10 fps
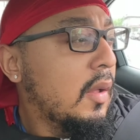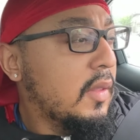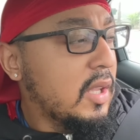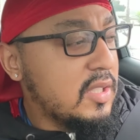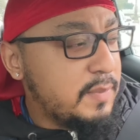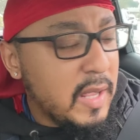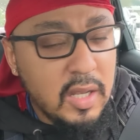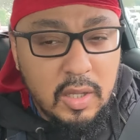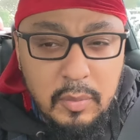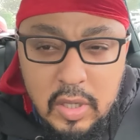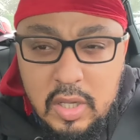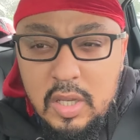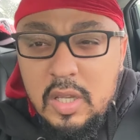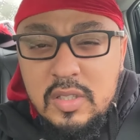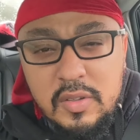The Hispanic
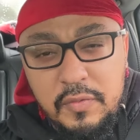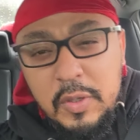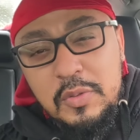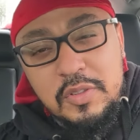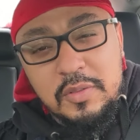community is the future.